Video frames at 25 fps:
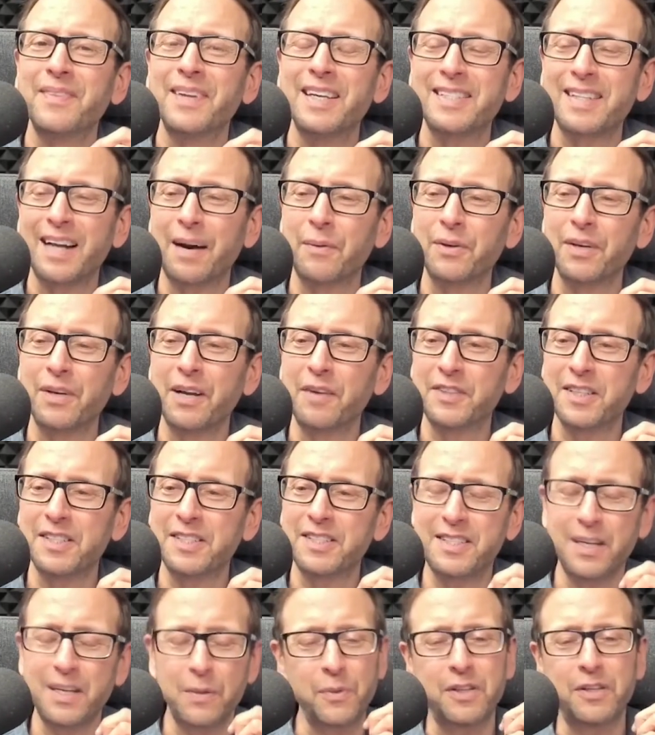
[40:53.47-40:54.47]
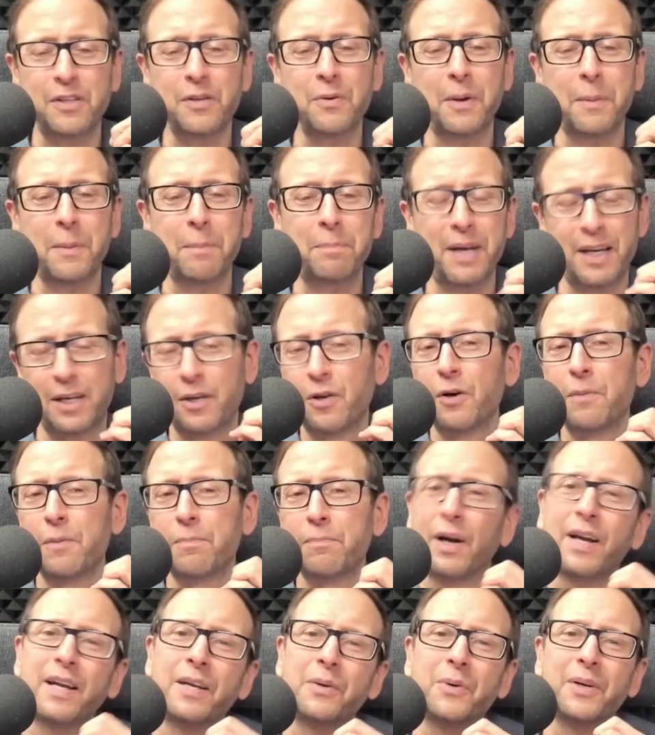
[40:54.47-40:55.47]
He said, I would love to sit with you and pick your
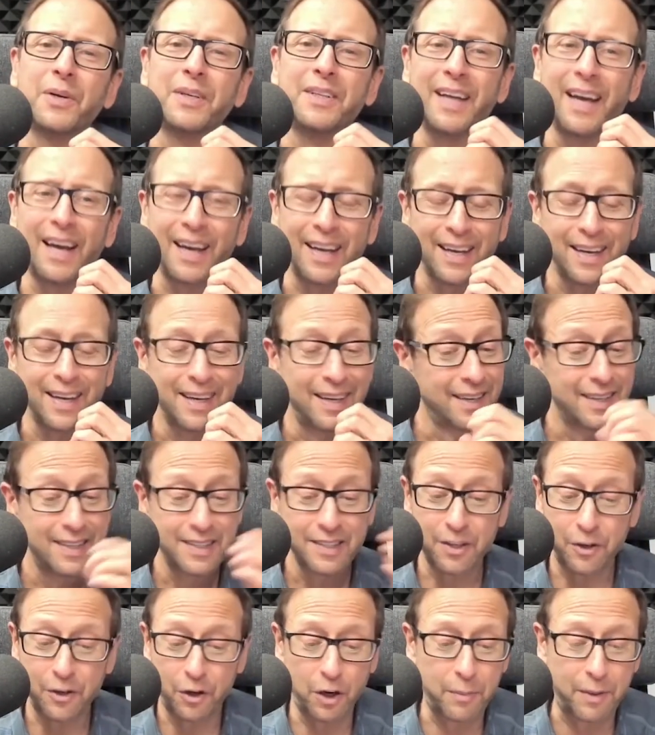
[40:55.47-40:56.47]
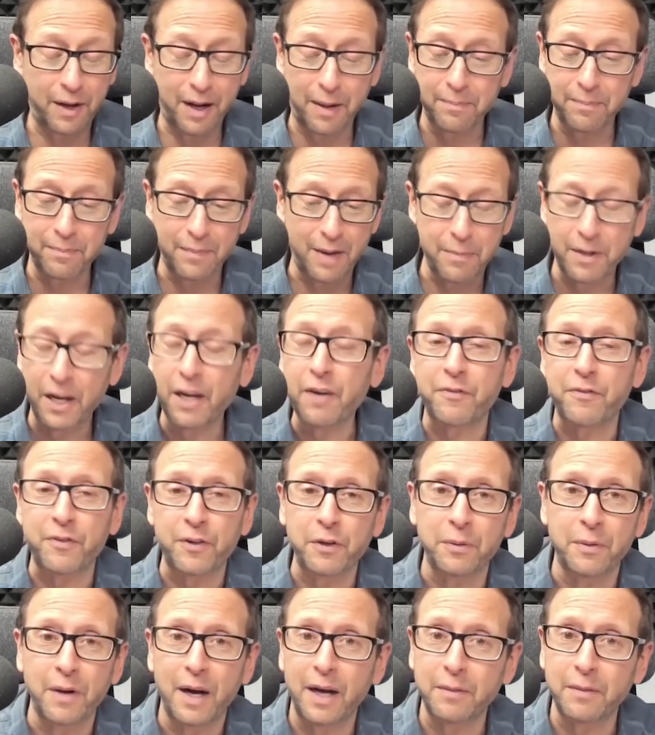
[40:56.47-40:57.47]
brain one day. I said, Herman, I'm here for you.